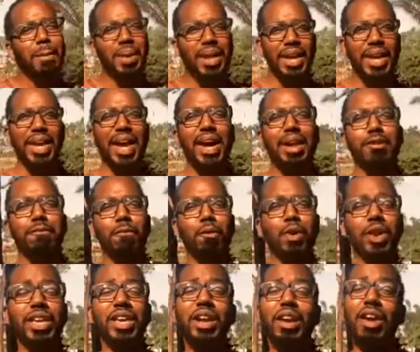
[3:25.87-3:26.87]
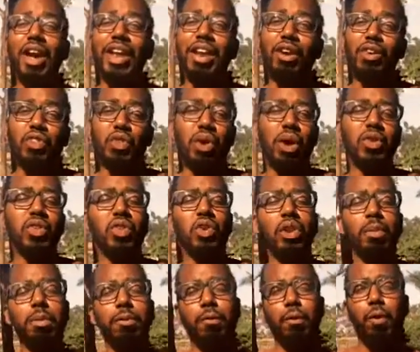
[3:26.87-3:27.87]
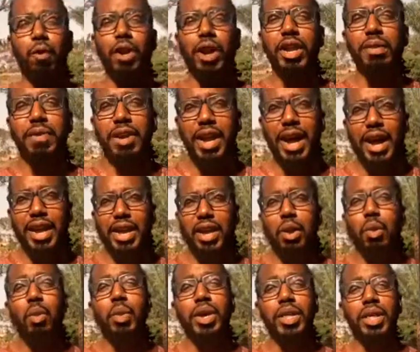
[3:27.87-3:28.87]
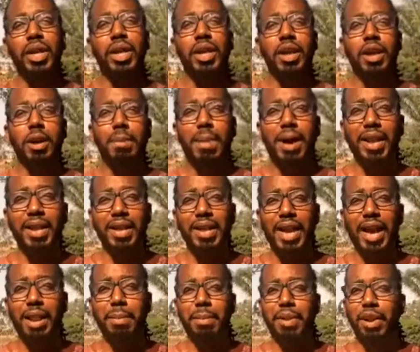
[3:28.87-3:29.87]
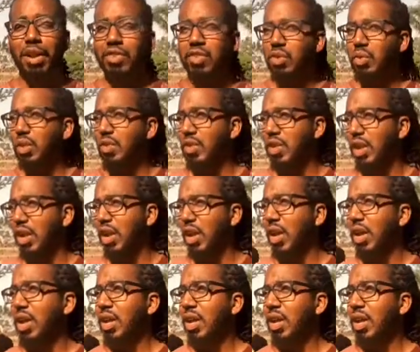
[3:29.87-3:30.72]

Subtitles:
I've been in Ghana for a year, and also I was learning before I even got here with Kamali Academy and our students there.